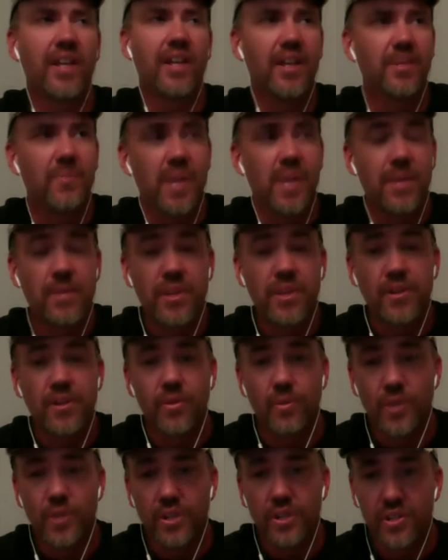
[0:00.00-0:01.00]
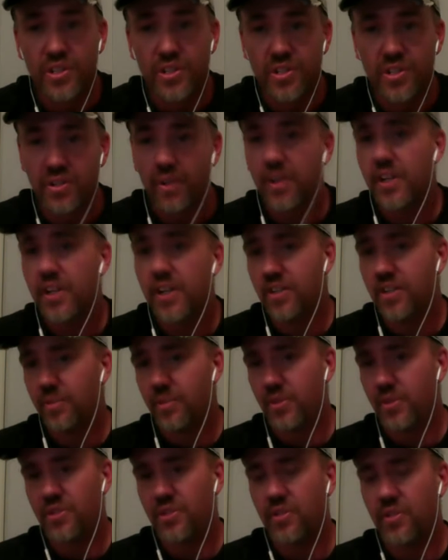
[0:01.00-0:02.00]
maybe you're starting your
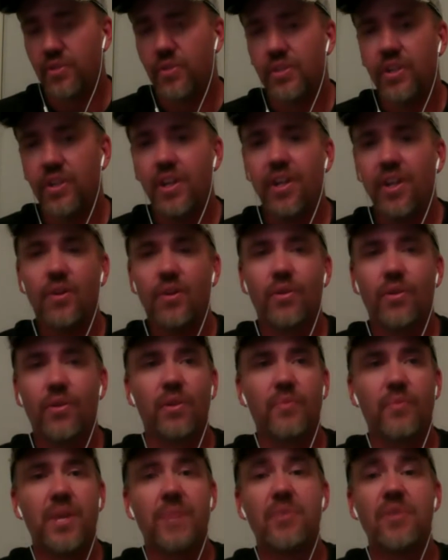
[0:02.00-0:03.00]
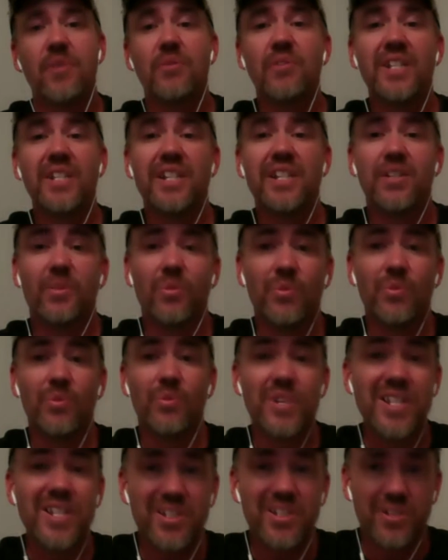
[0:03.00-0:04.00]
pursuit, or maybe you need to
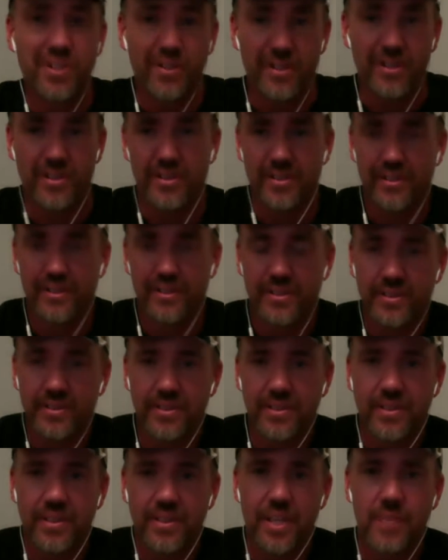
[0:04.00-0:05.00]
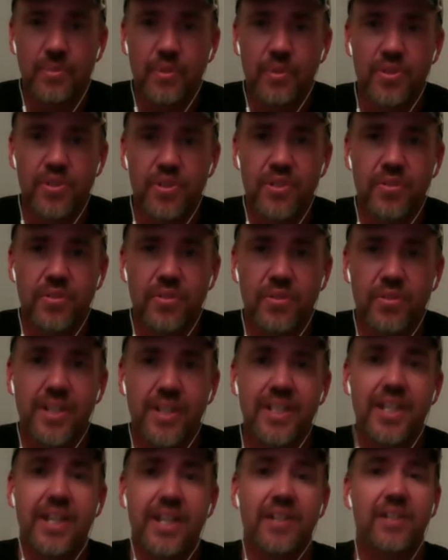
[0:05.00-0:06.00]
restart that pursuit.
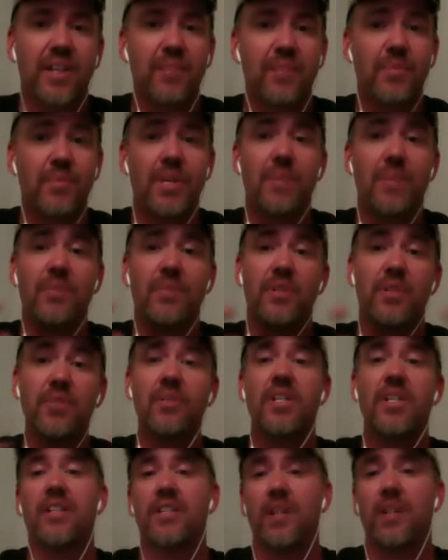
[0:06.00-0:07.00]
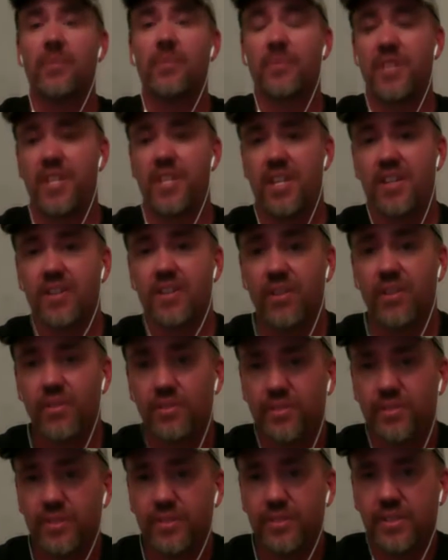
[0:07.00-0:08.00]
Again, maybe you need to dump the
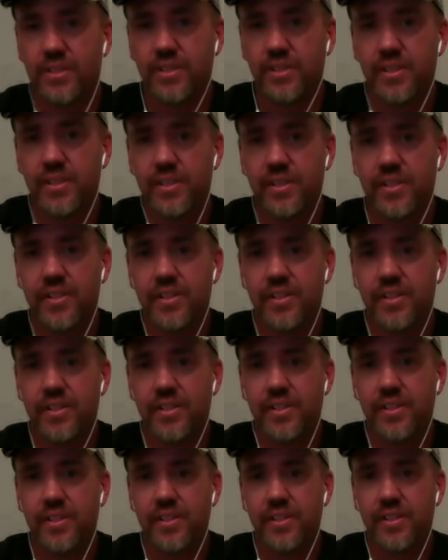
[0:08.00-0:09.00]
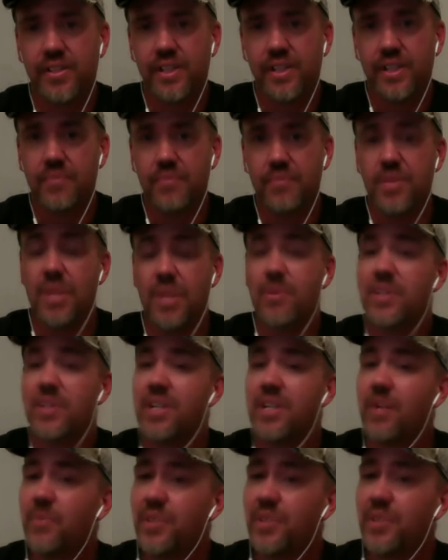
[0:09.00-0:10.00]
ego. And maybe
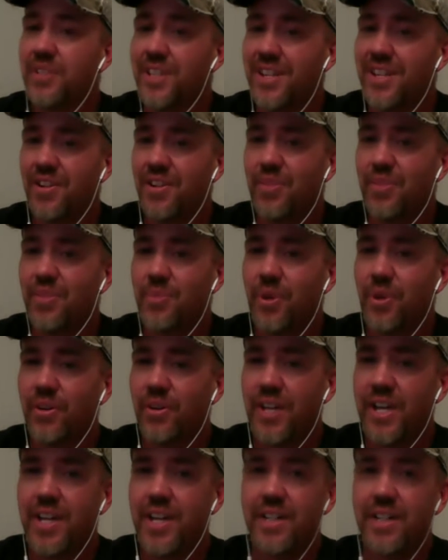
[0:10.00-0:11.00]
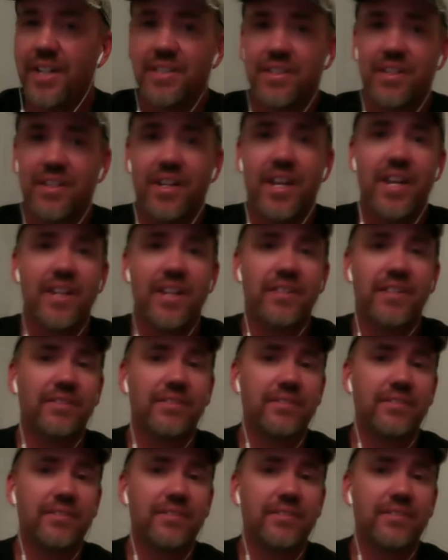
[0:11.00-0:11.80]
dumping the ego, part of that is tonight,